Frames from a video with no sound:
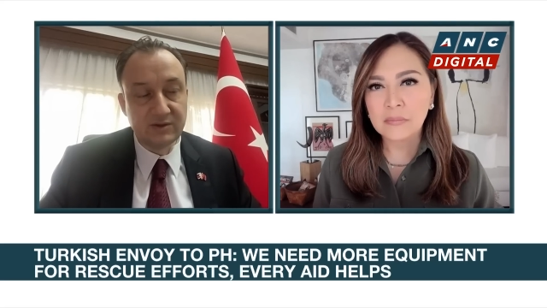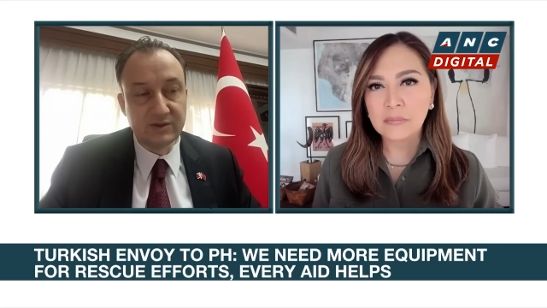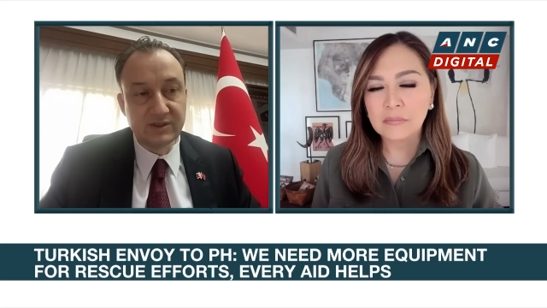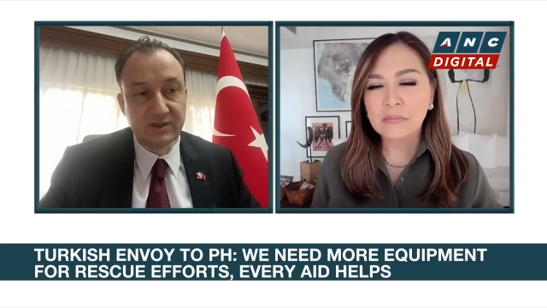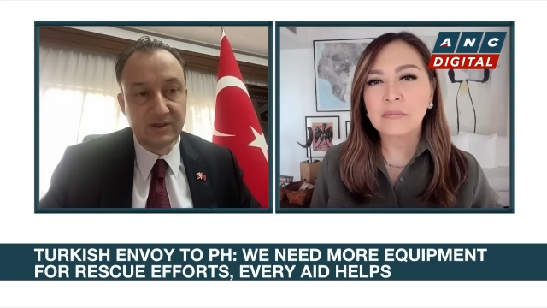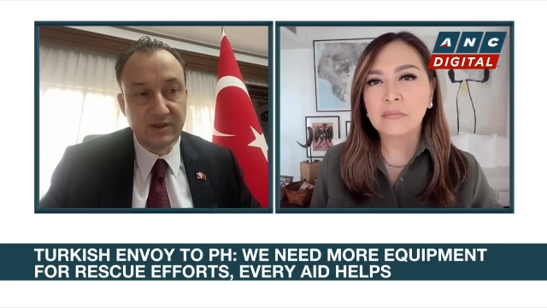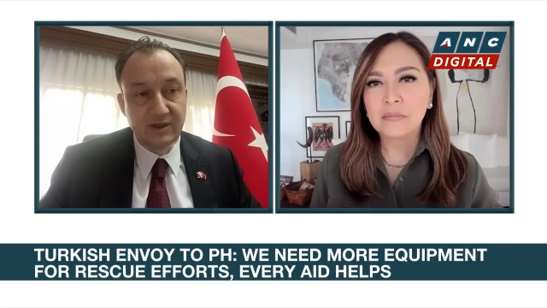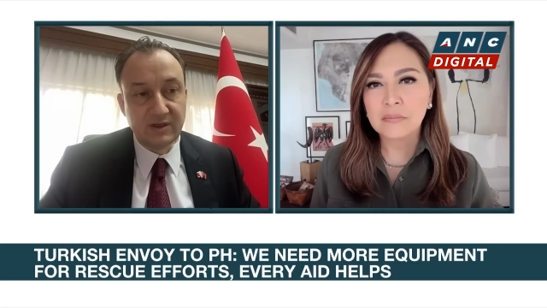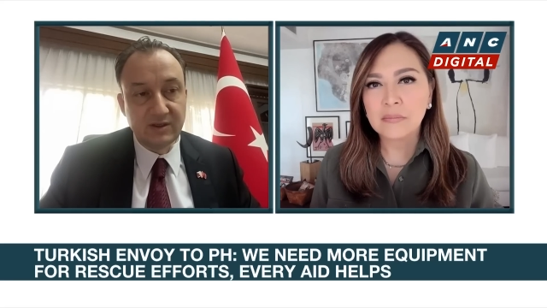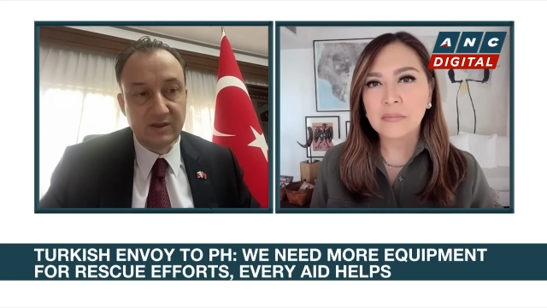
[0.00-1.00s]
Speaker 1: There is a
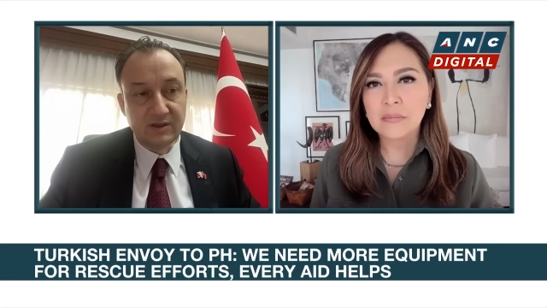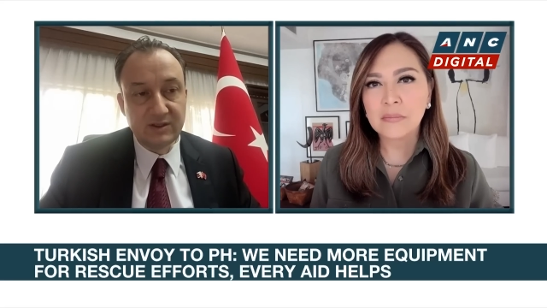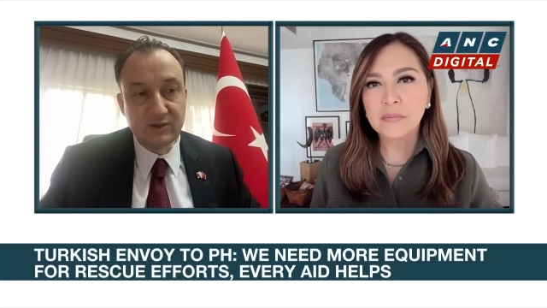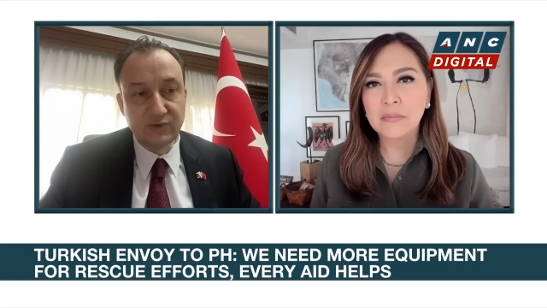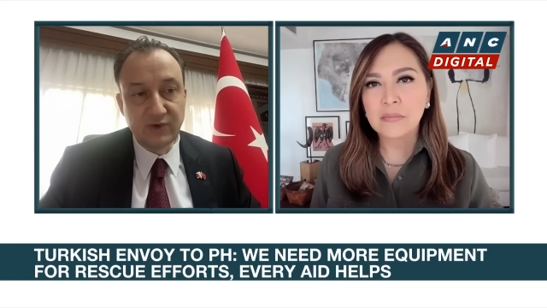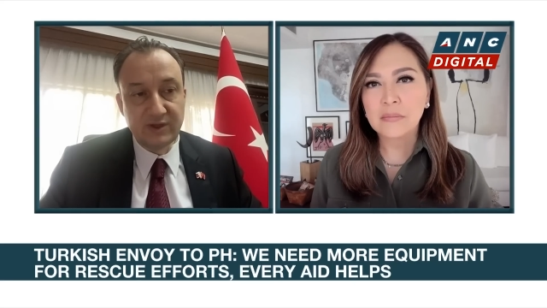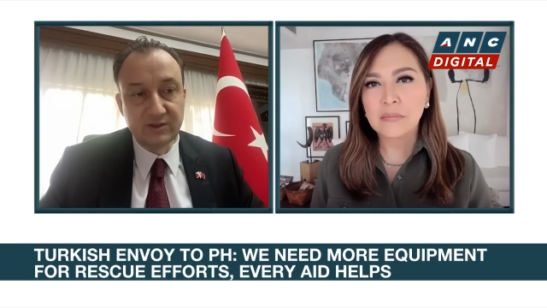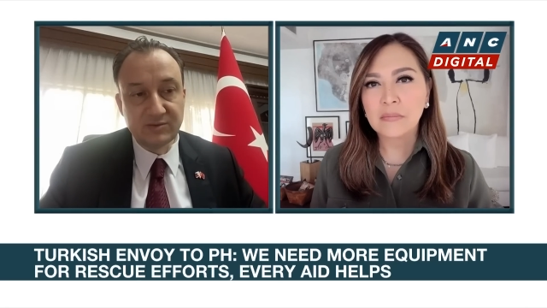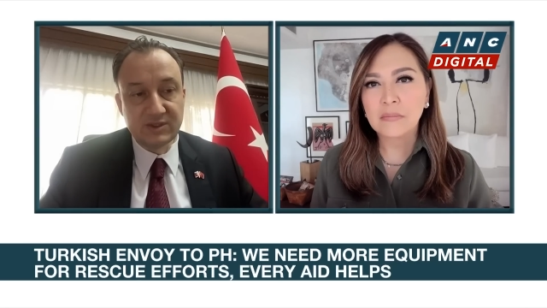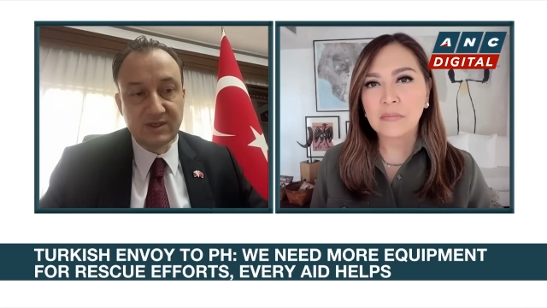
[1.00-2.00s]
a list of
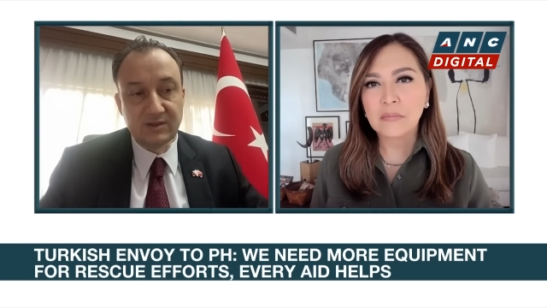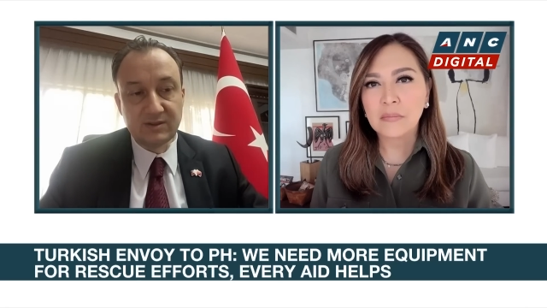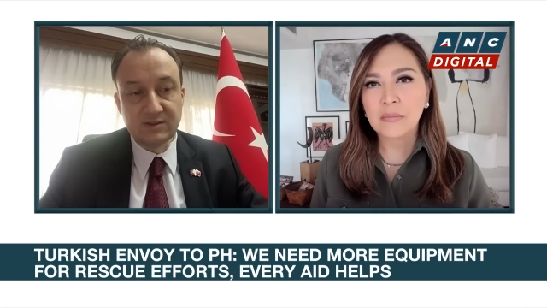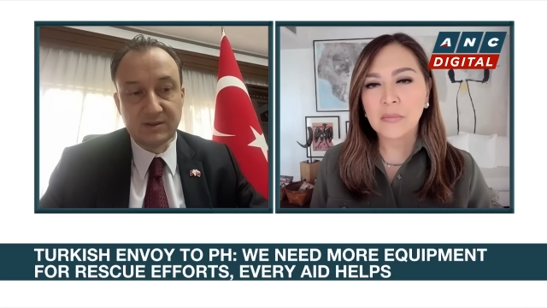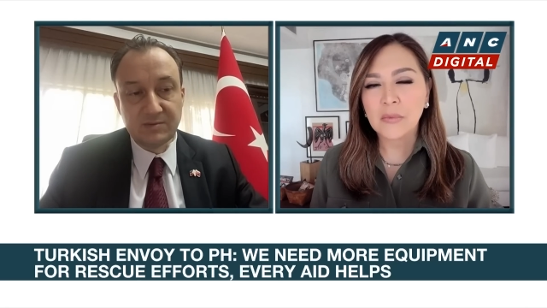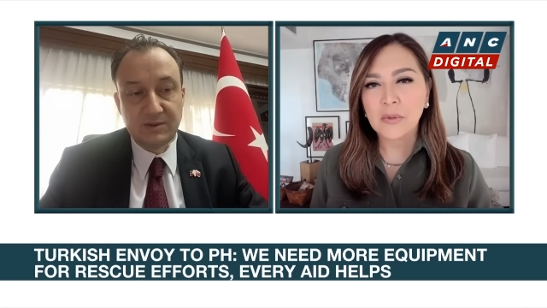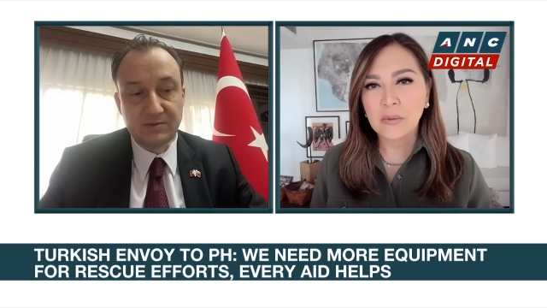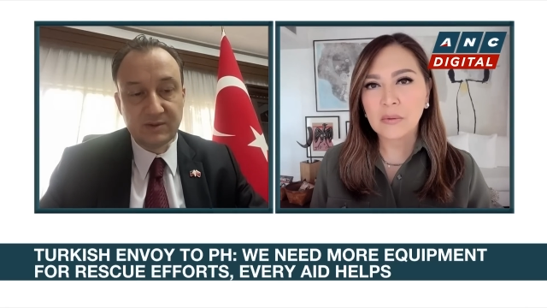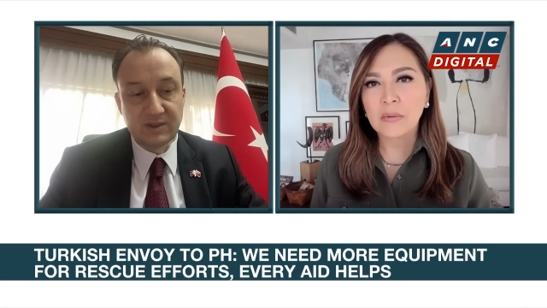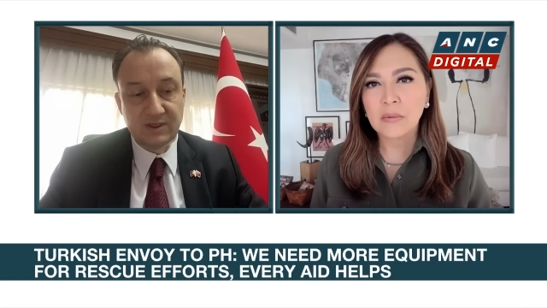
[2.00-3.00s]
items that uh,
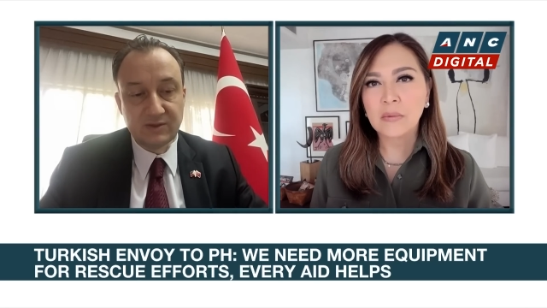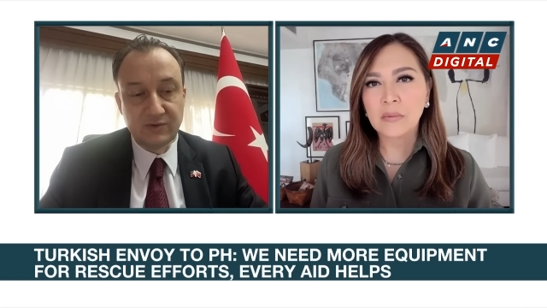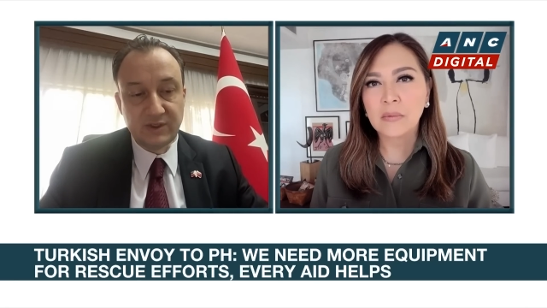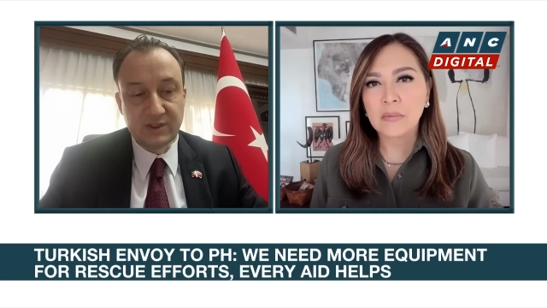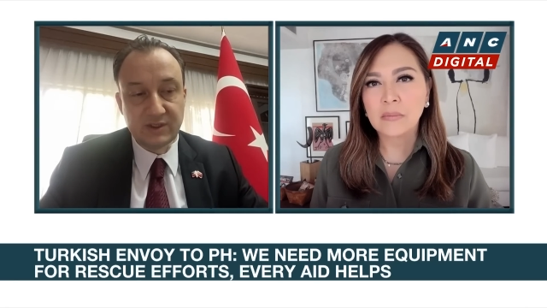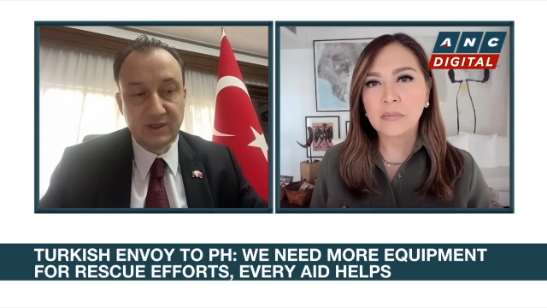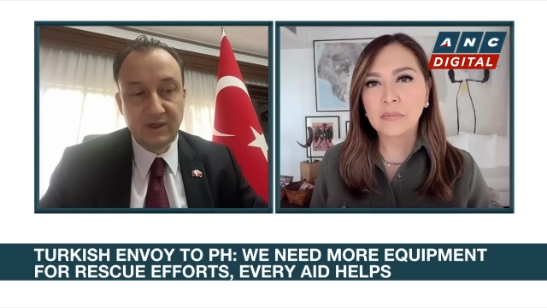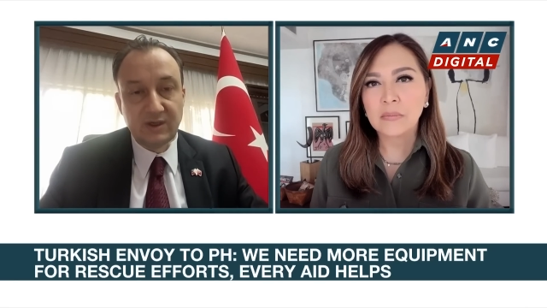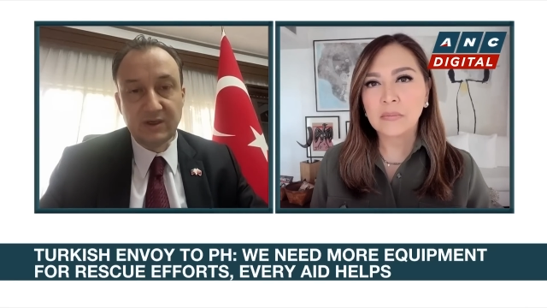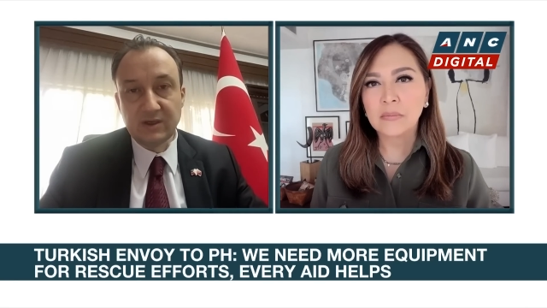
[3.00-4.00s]
people can reach
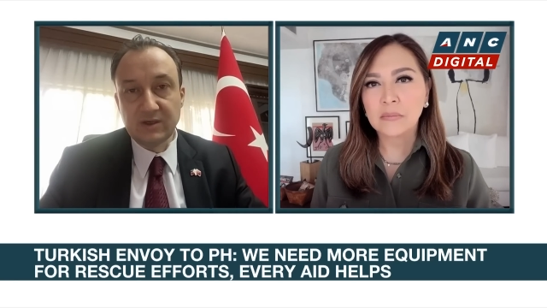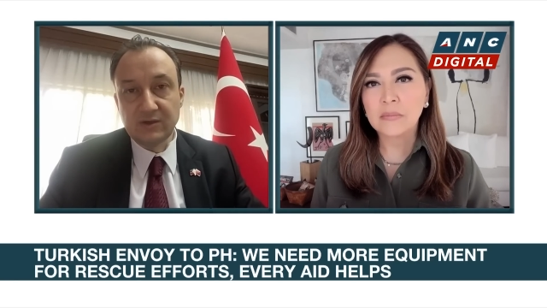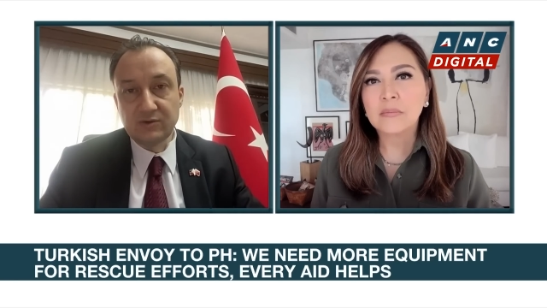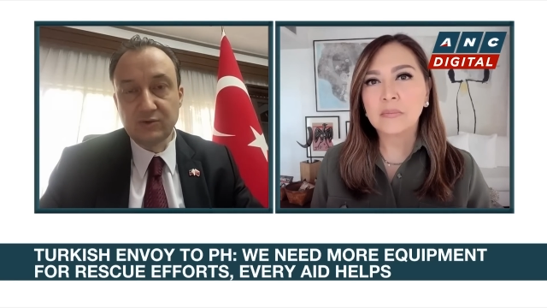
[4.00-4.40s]
uh,